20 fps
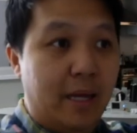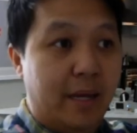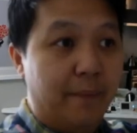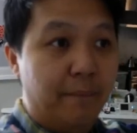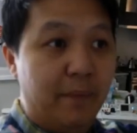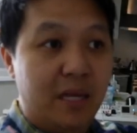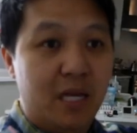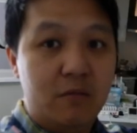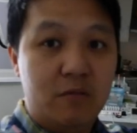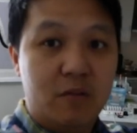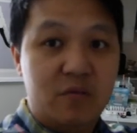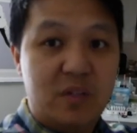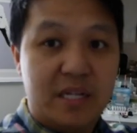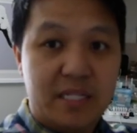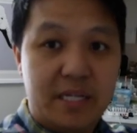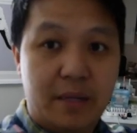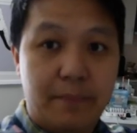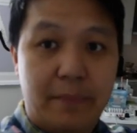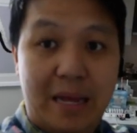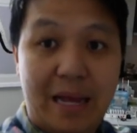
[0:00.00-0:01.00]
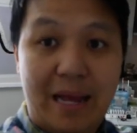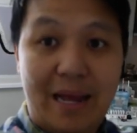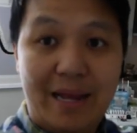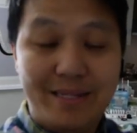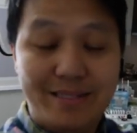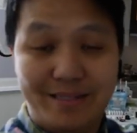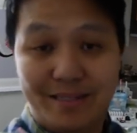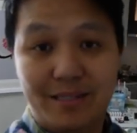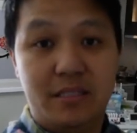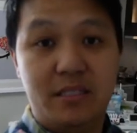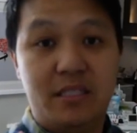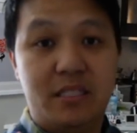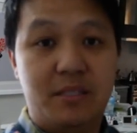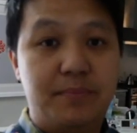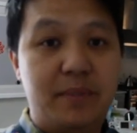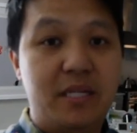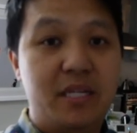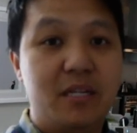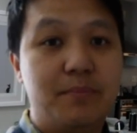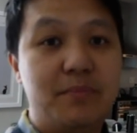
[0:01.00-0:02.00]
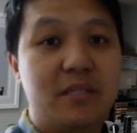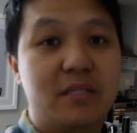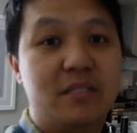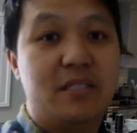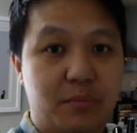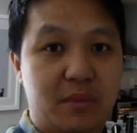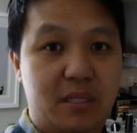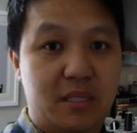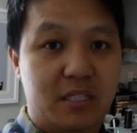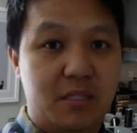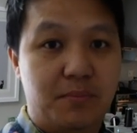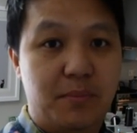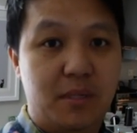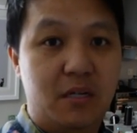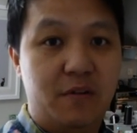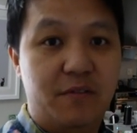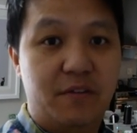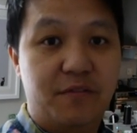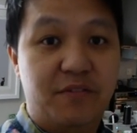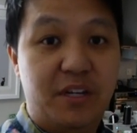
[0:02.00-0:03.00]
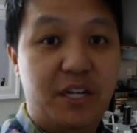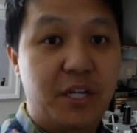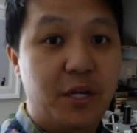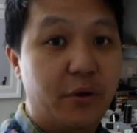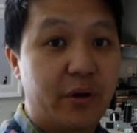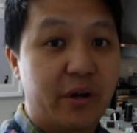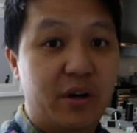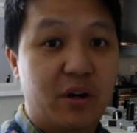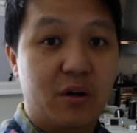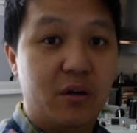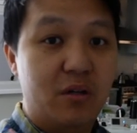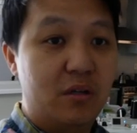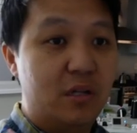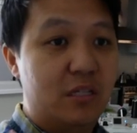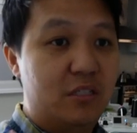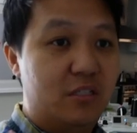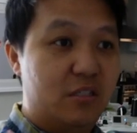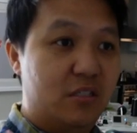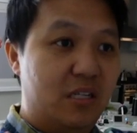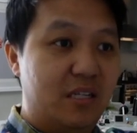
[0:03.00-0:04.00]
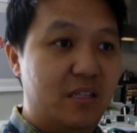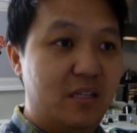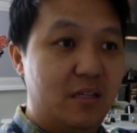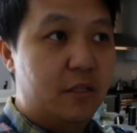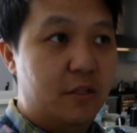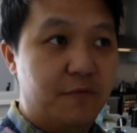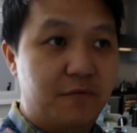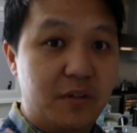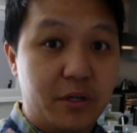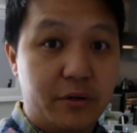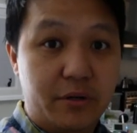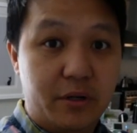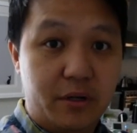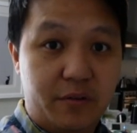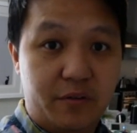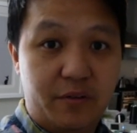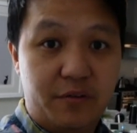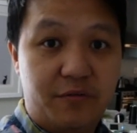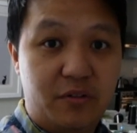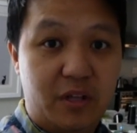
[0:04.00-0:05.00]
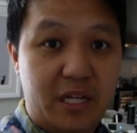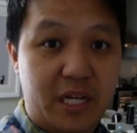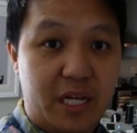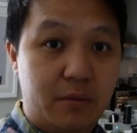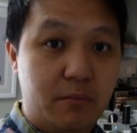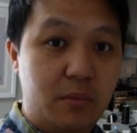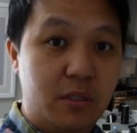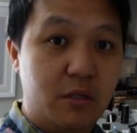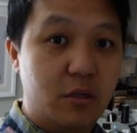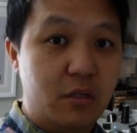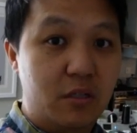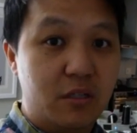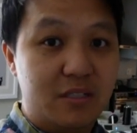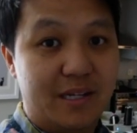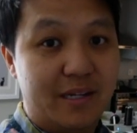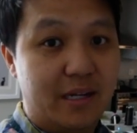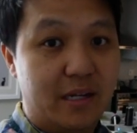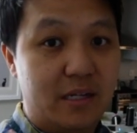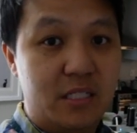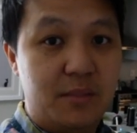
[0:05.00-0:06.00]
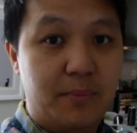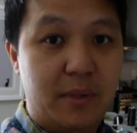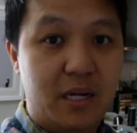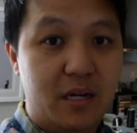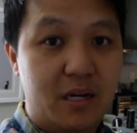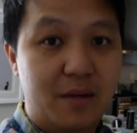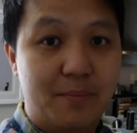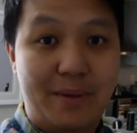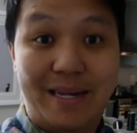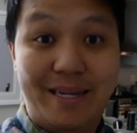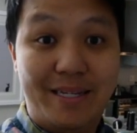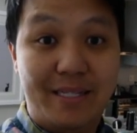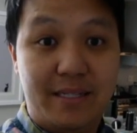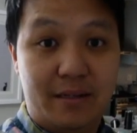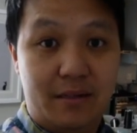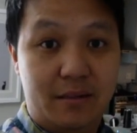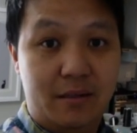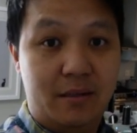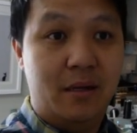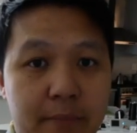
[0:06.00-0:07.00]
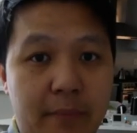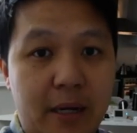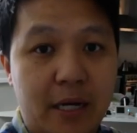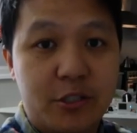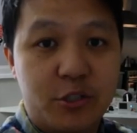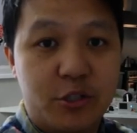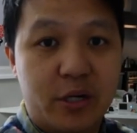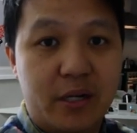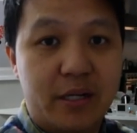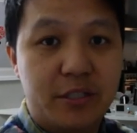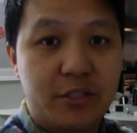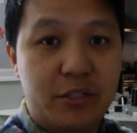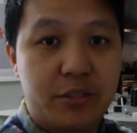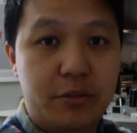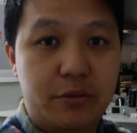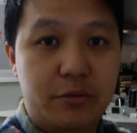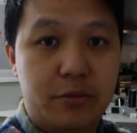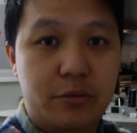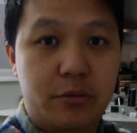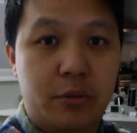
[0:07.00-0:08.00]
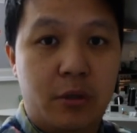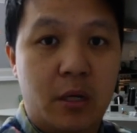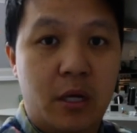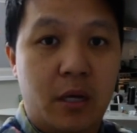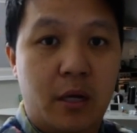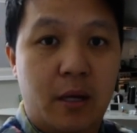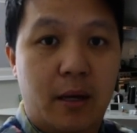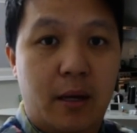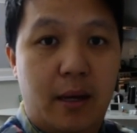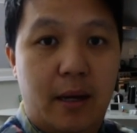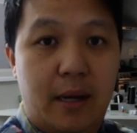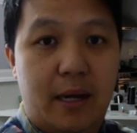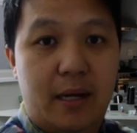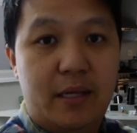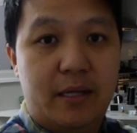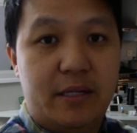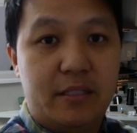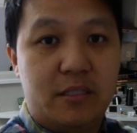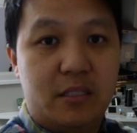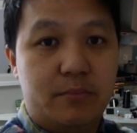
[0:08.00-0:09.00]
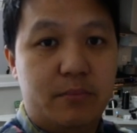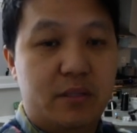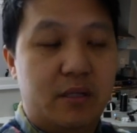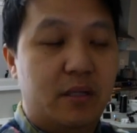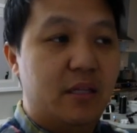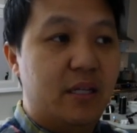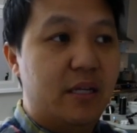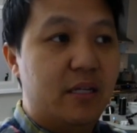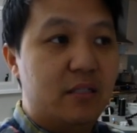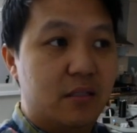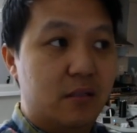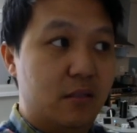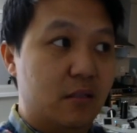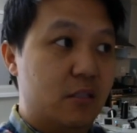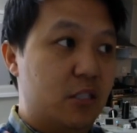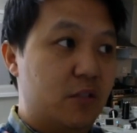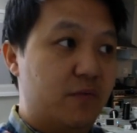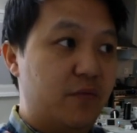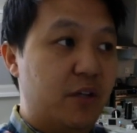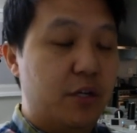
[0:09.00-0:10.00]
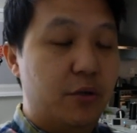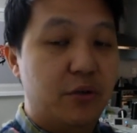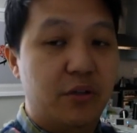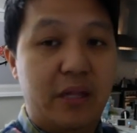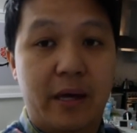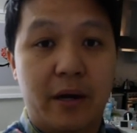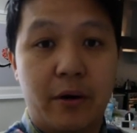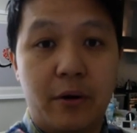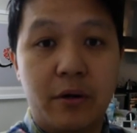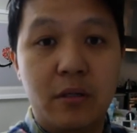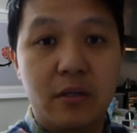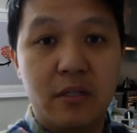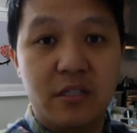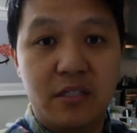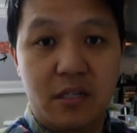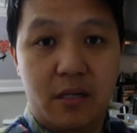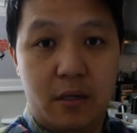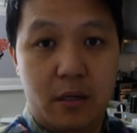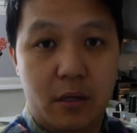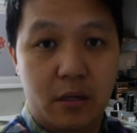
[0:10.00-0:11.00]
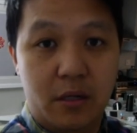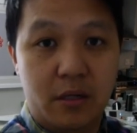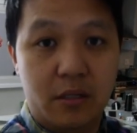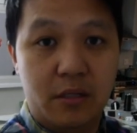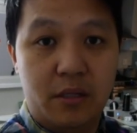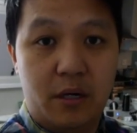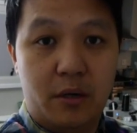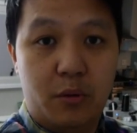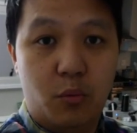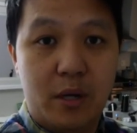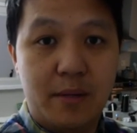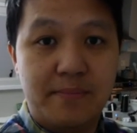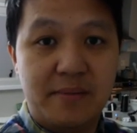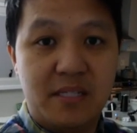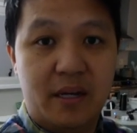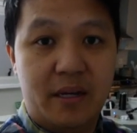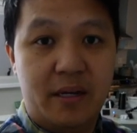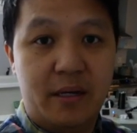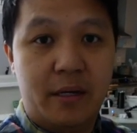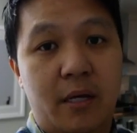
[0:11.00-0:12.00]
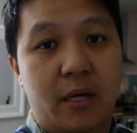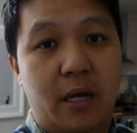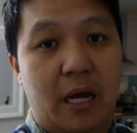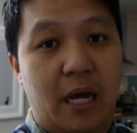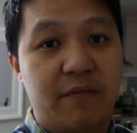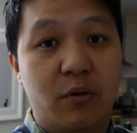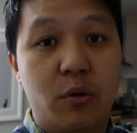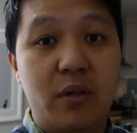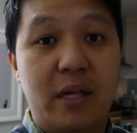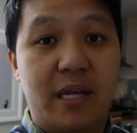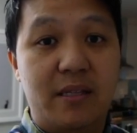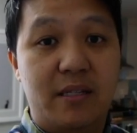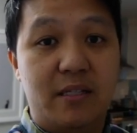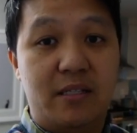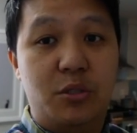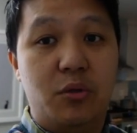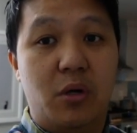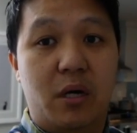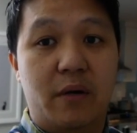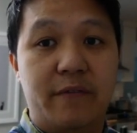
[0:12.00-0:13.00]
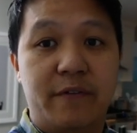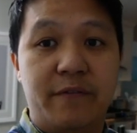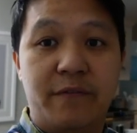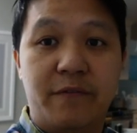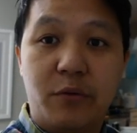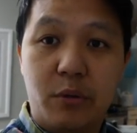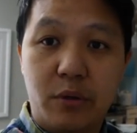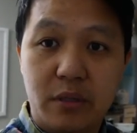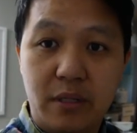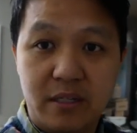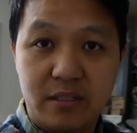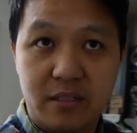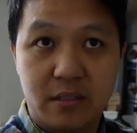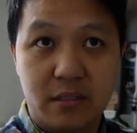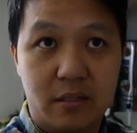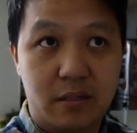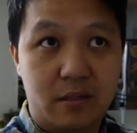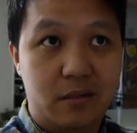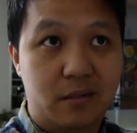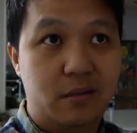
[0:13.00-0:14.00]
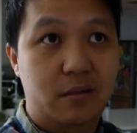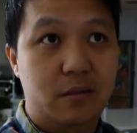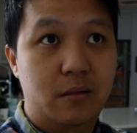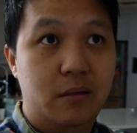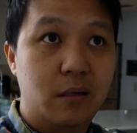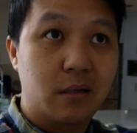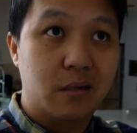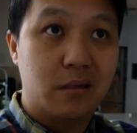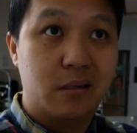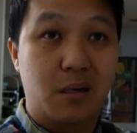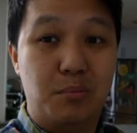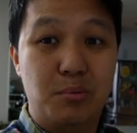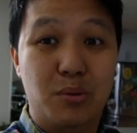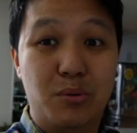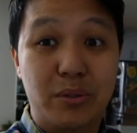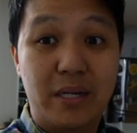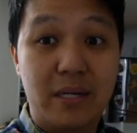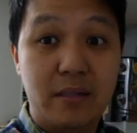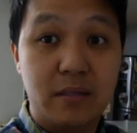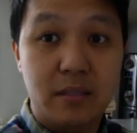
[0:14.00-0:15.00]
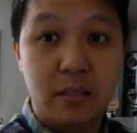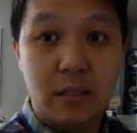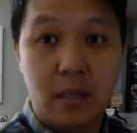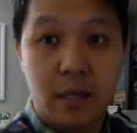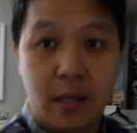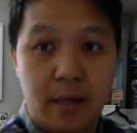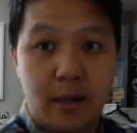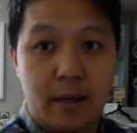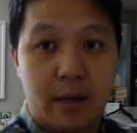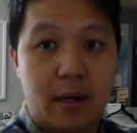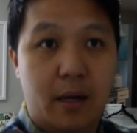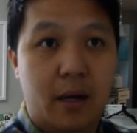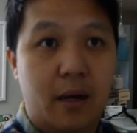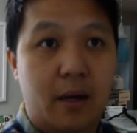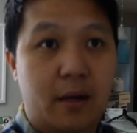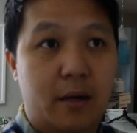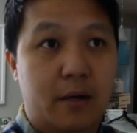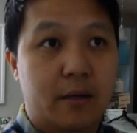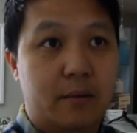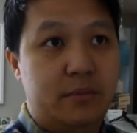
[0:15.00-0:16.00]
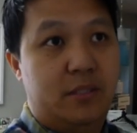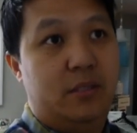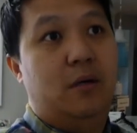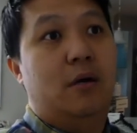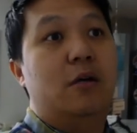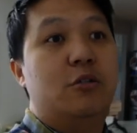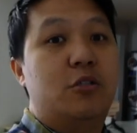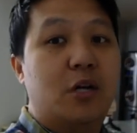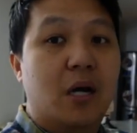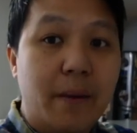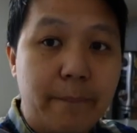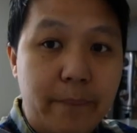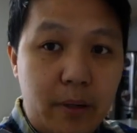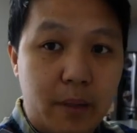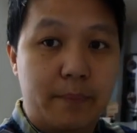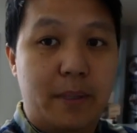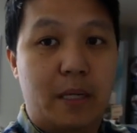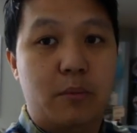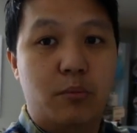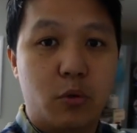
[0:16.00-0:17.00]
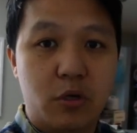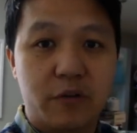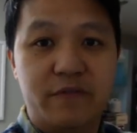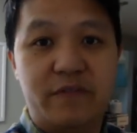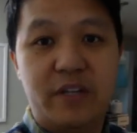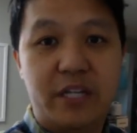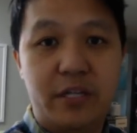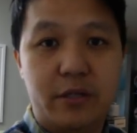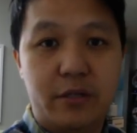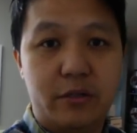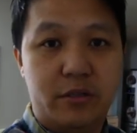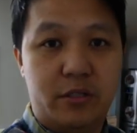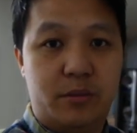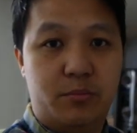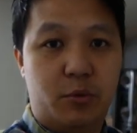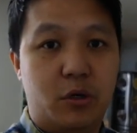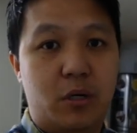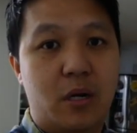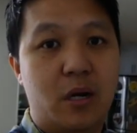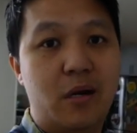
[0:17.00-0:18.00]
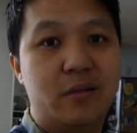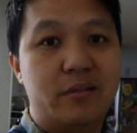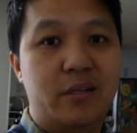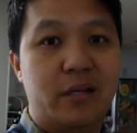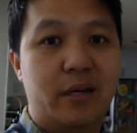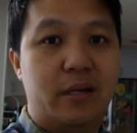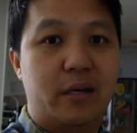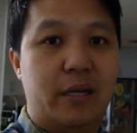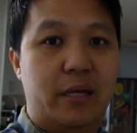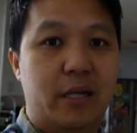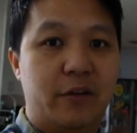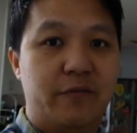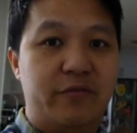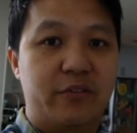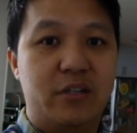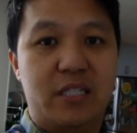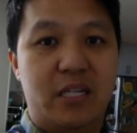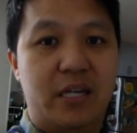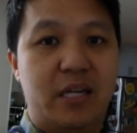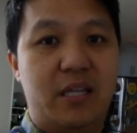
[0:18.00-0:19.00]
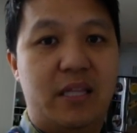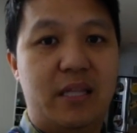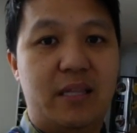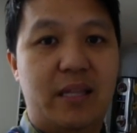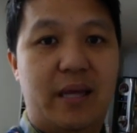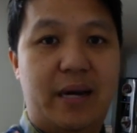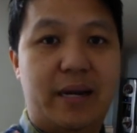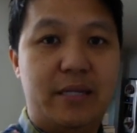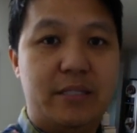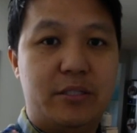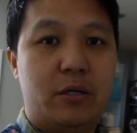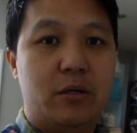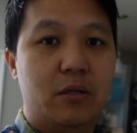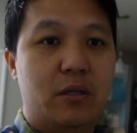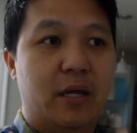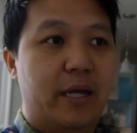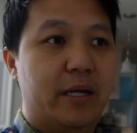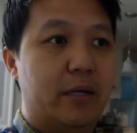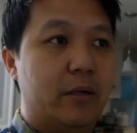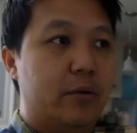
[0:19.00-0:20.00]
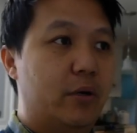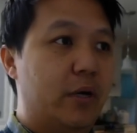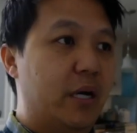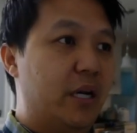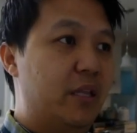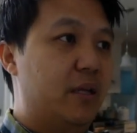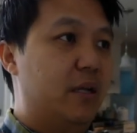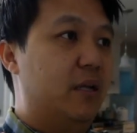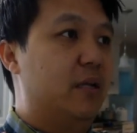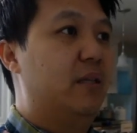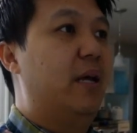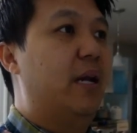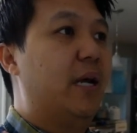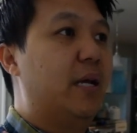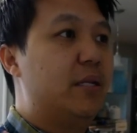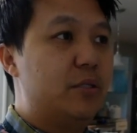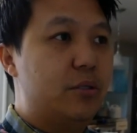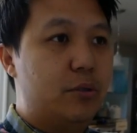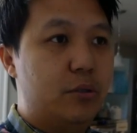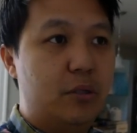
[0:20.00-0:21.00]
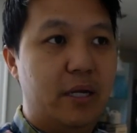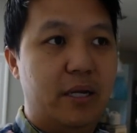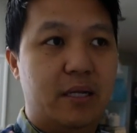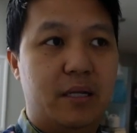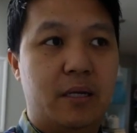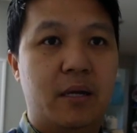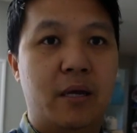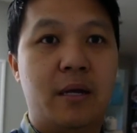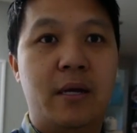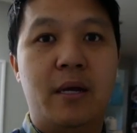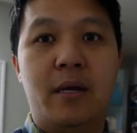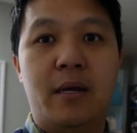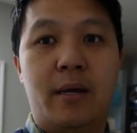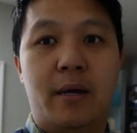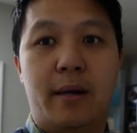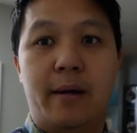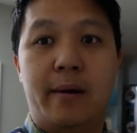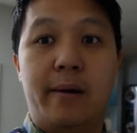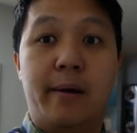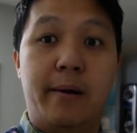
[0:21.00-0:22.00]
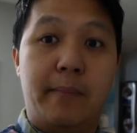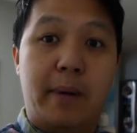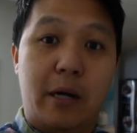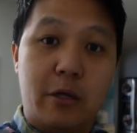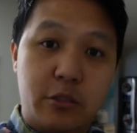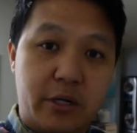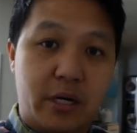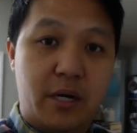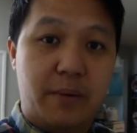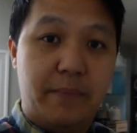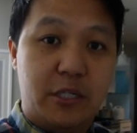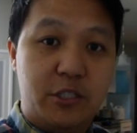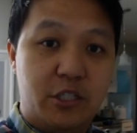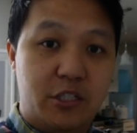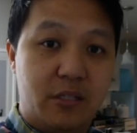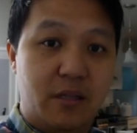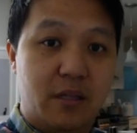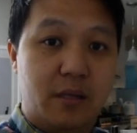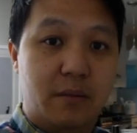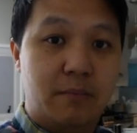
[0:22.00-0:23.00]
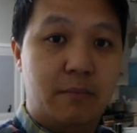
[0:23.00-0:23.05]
It may look like it, but I didn't speed up the speed of the video at all. It's just, I think the flickering of the flame, you know, it looks like I sped it up, I didn't. I tried to highlight some of the things in this video that aren't listed on their website. I've only had this new oven for less than a couple of weeks. So I'll try and pump out more videos, more content, and if there's anything that I don't like or anything that I do like, I'll try to mention them.